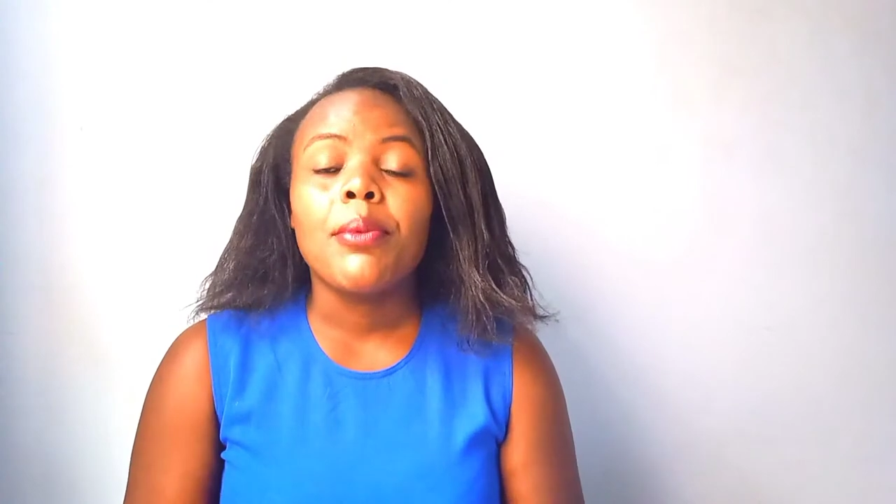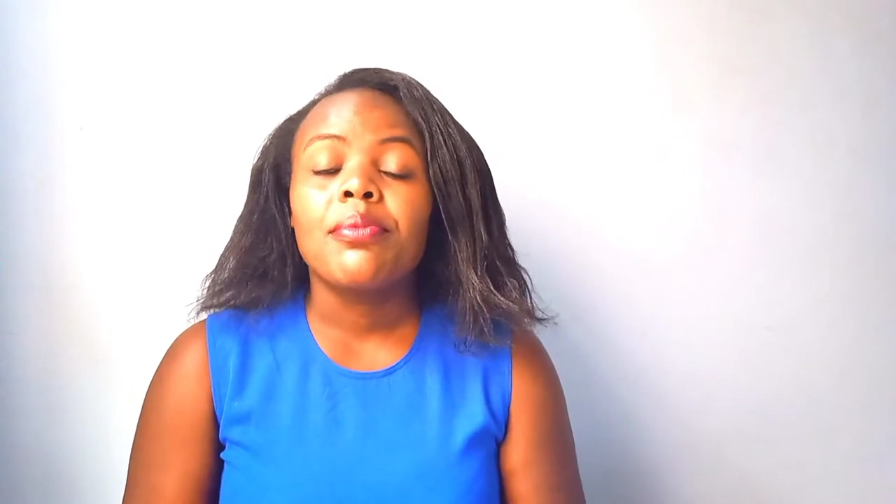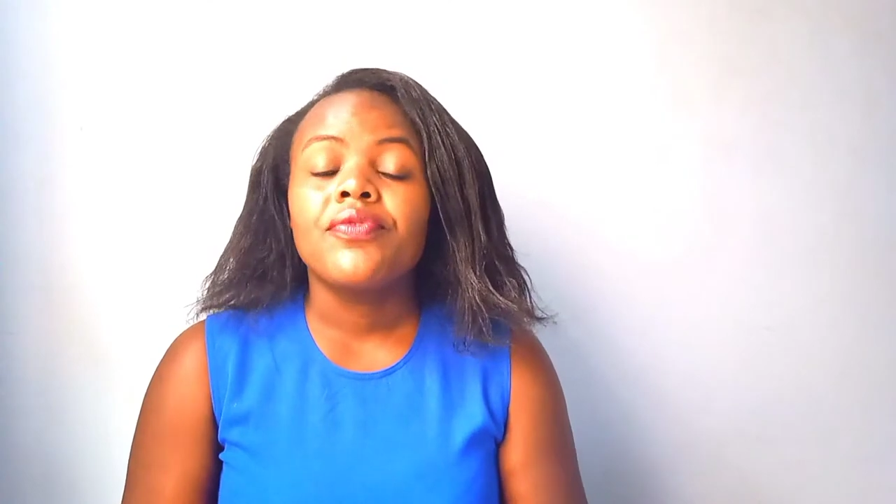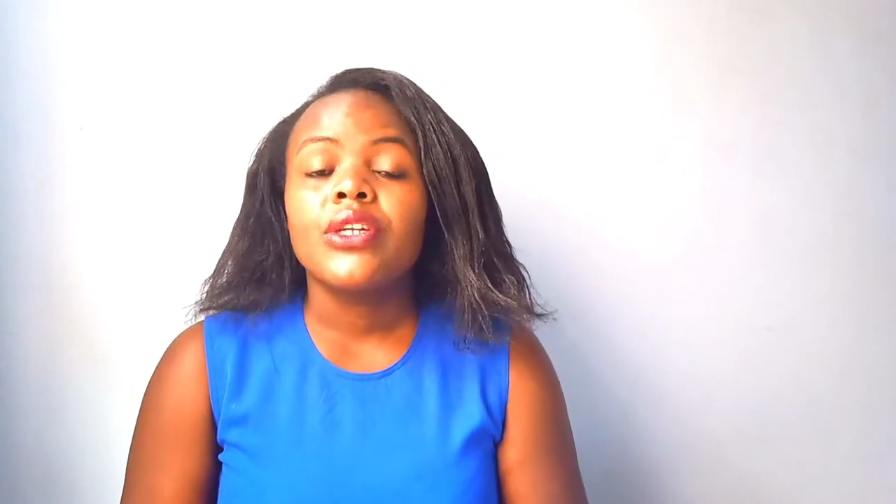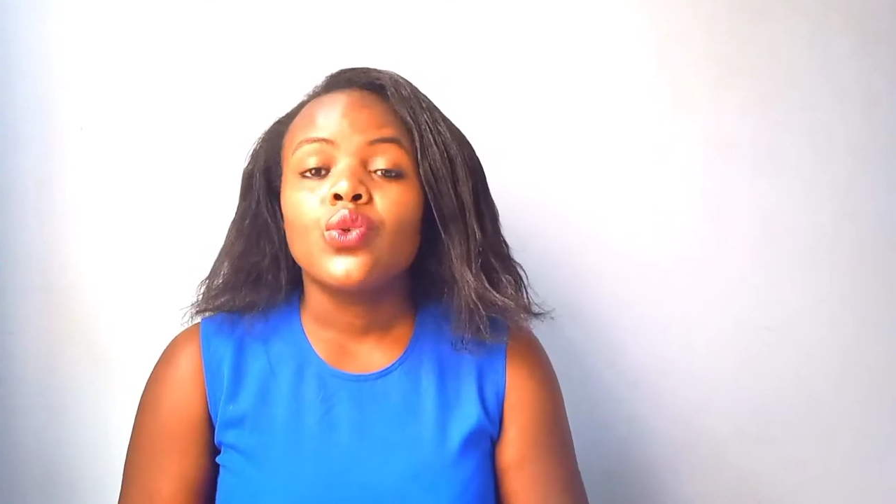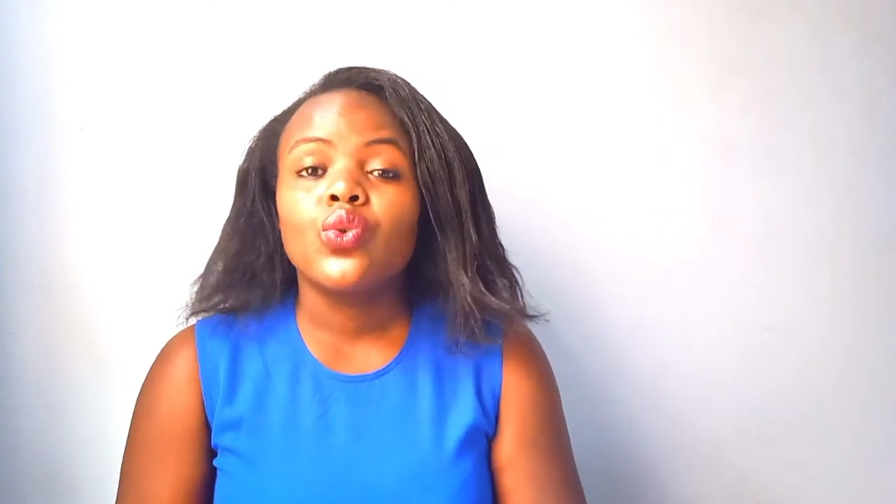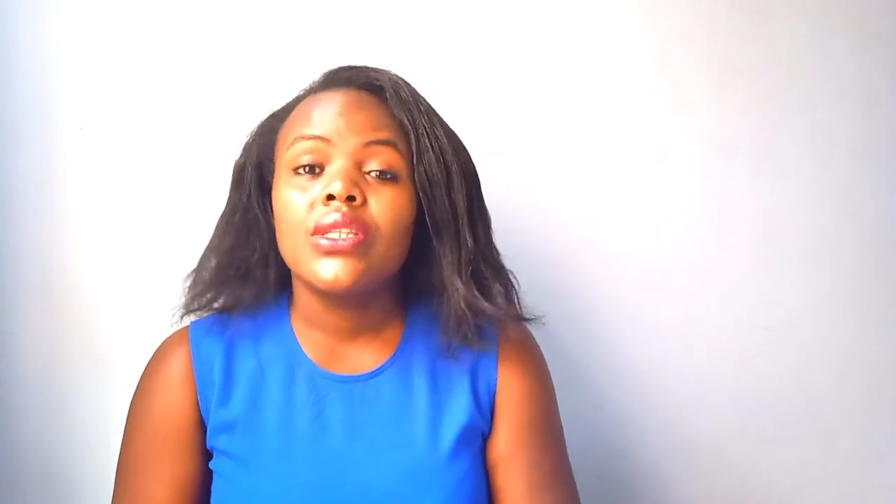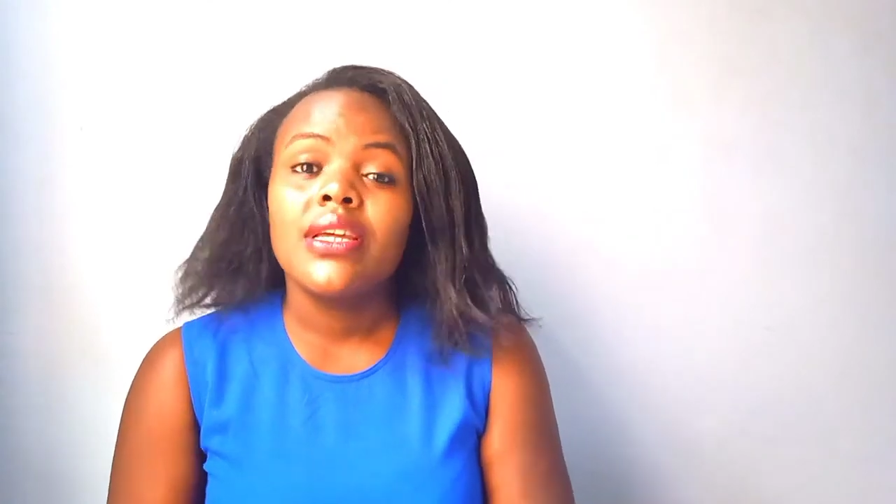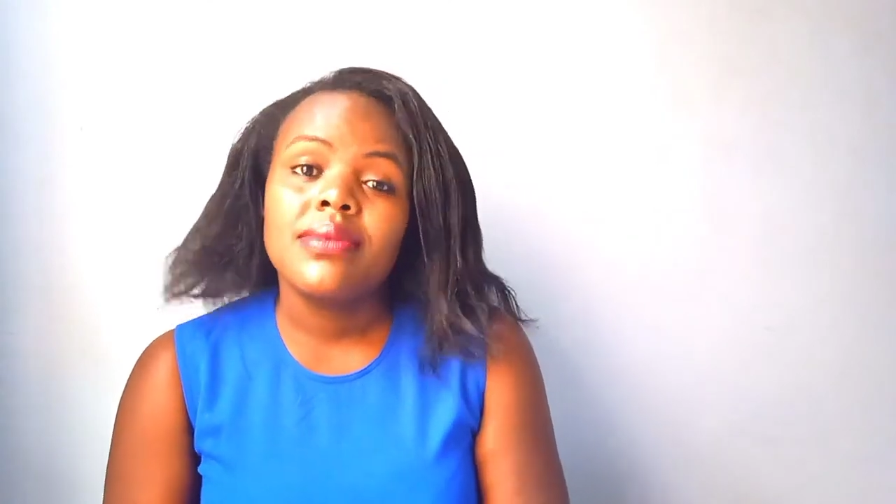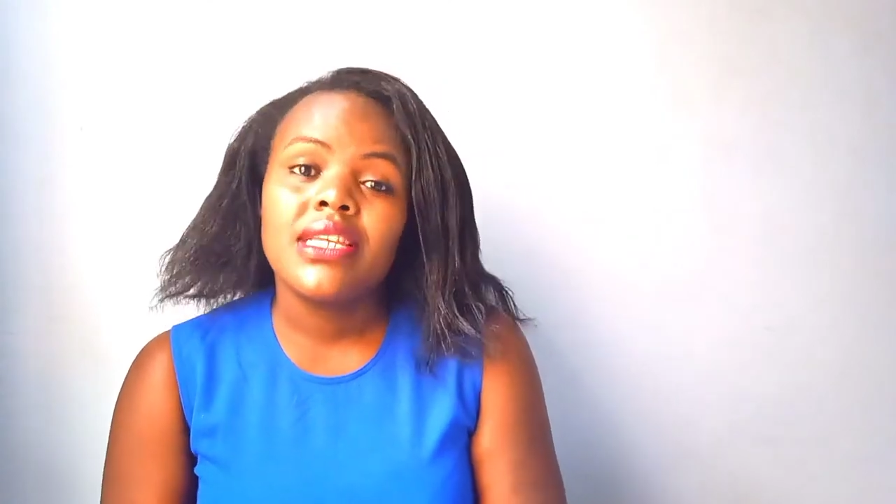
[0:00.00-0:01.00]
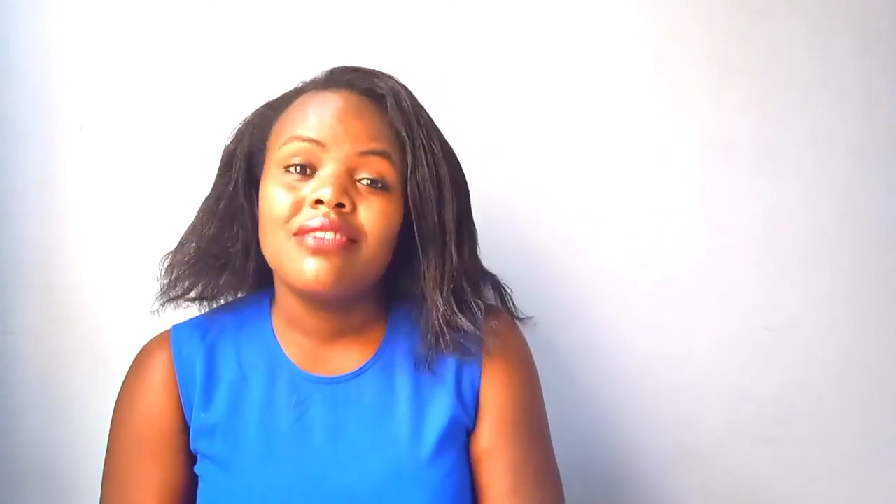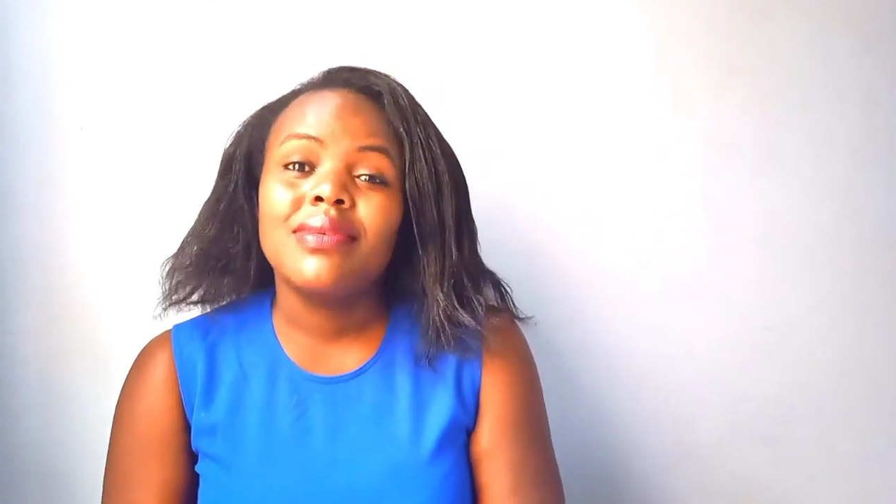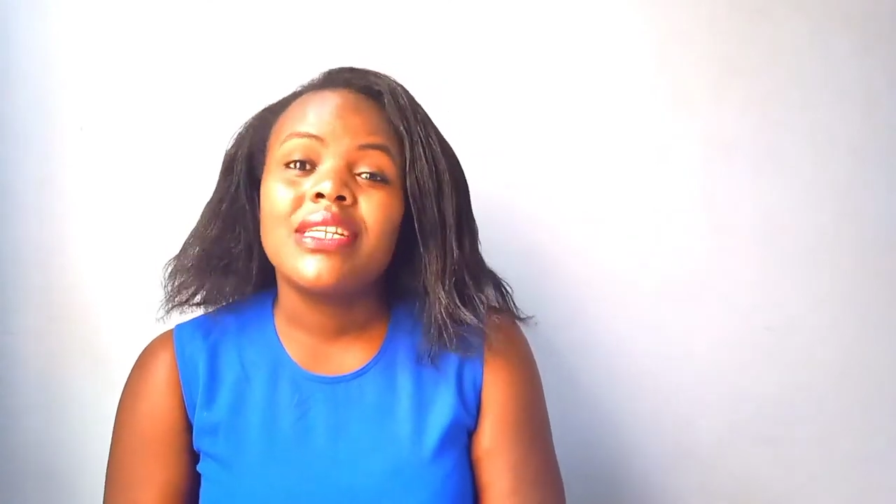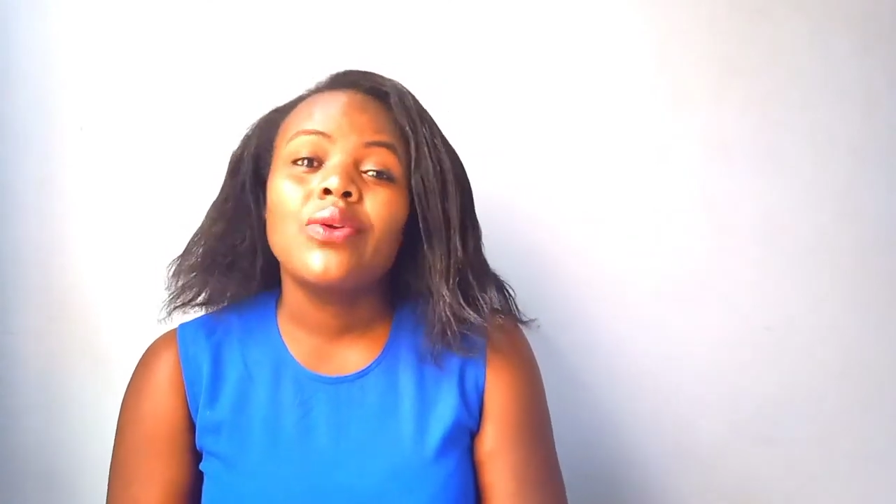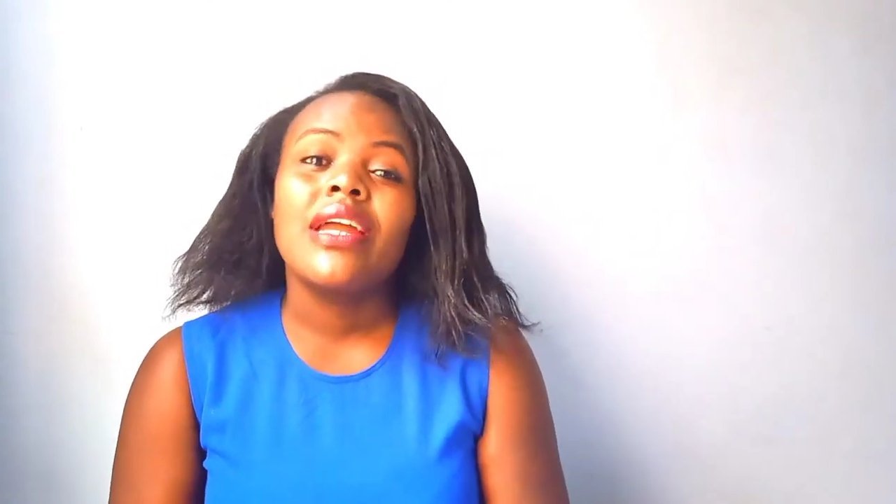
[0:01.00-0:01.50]
people prefer to do it themselves
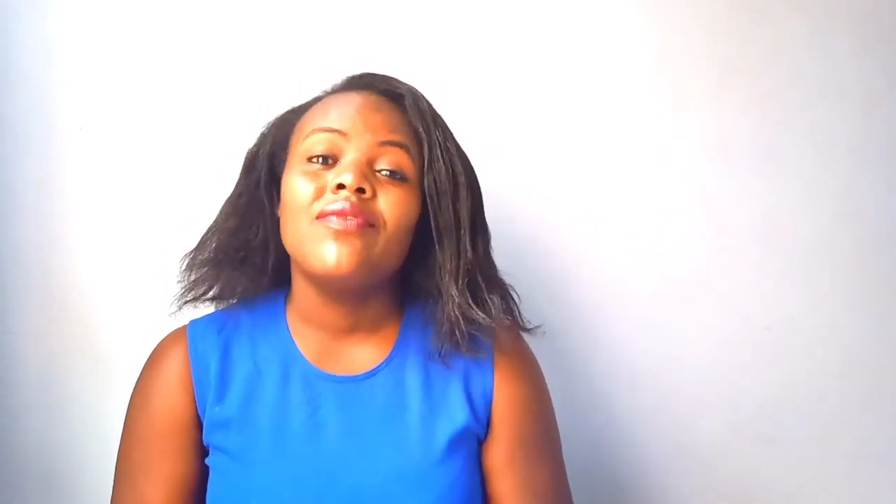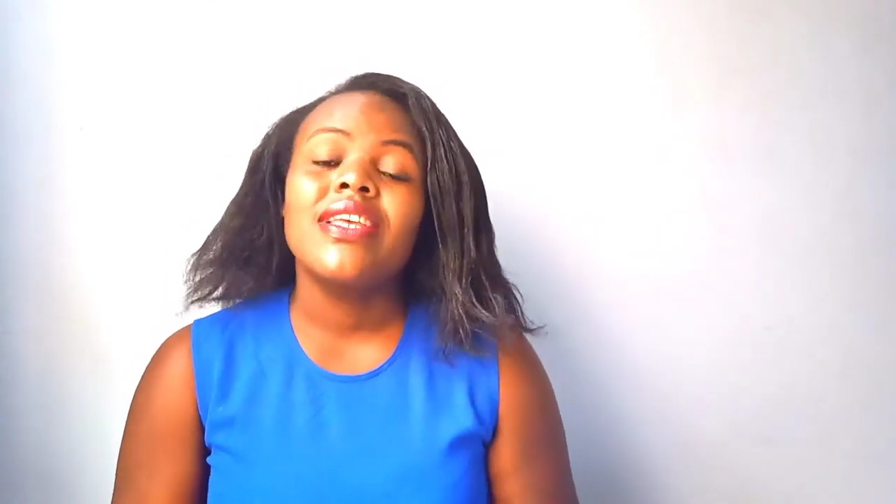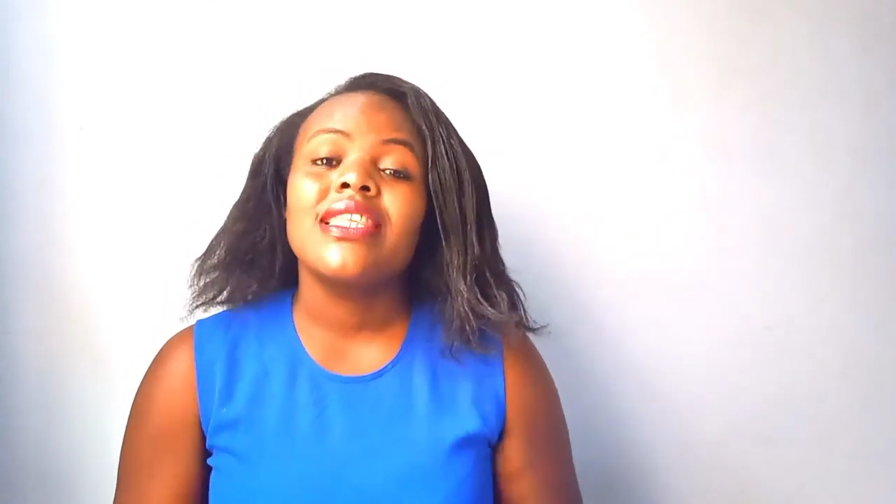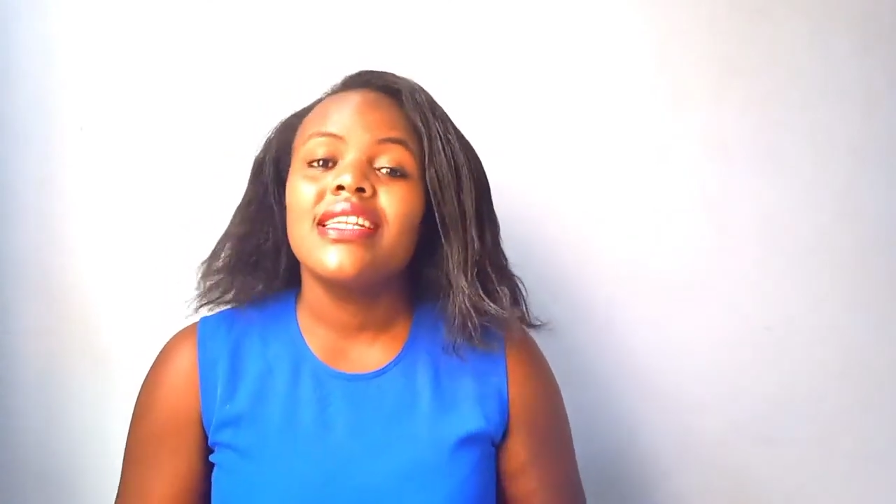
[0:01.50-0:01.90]
but i would advise